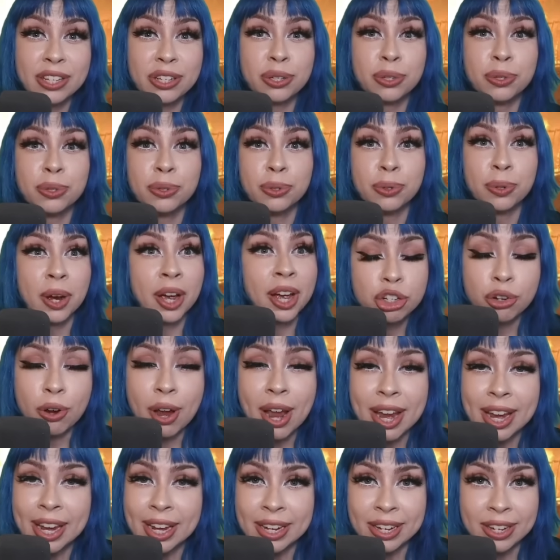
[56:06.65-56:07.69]
to
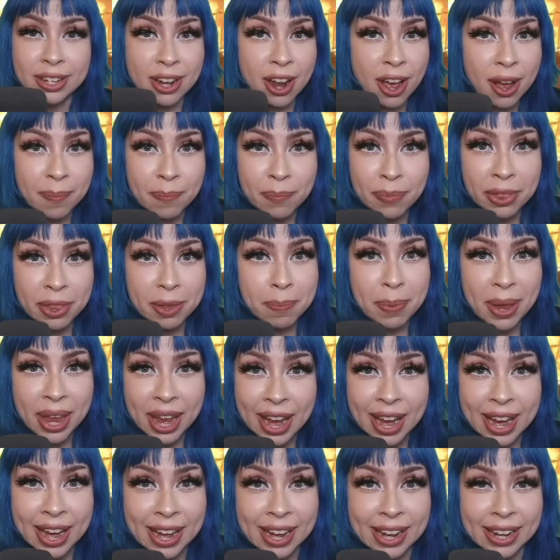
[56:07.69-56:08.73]
try and numb the
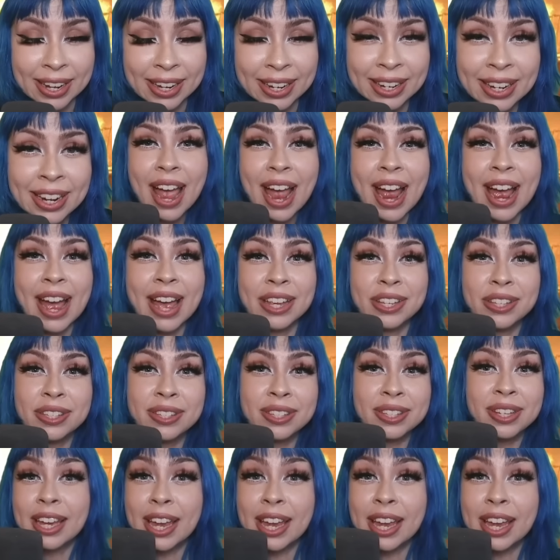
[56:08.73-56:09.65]
pain as